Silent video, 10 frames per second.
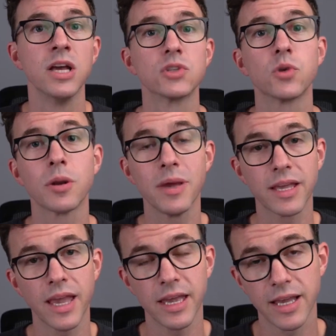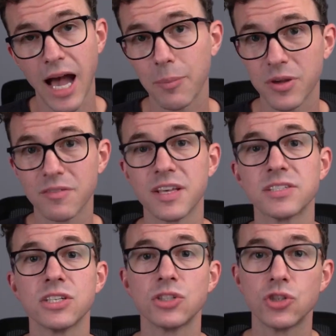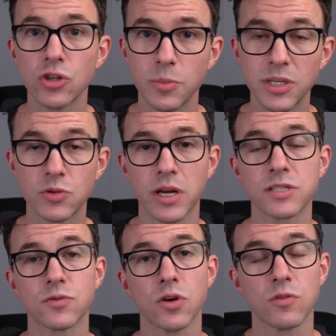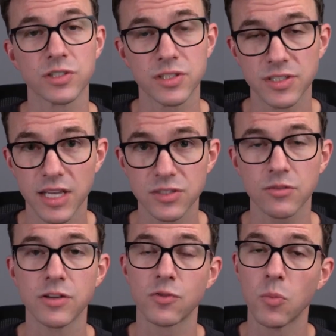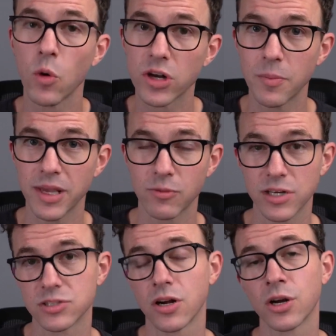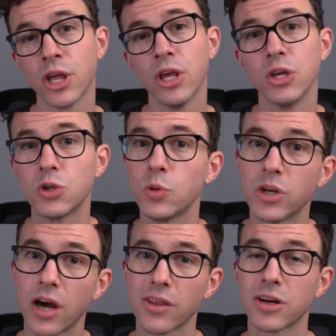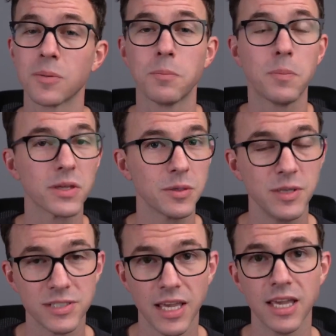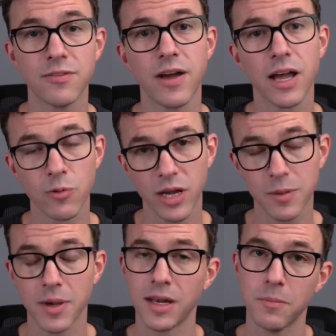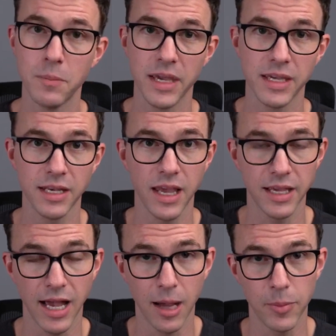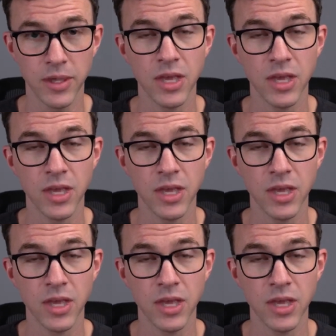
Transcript: So you want to make a copy of this. It should be transferred over successfully from one domain registrar to another, but to be safe, I recommend making a copy.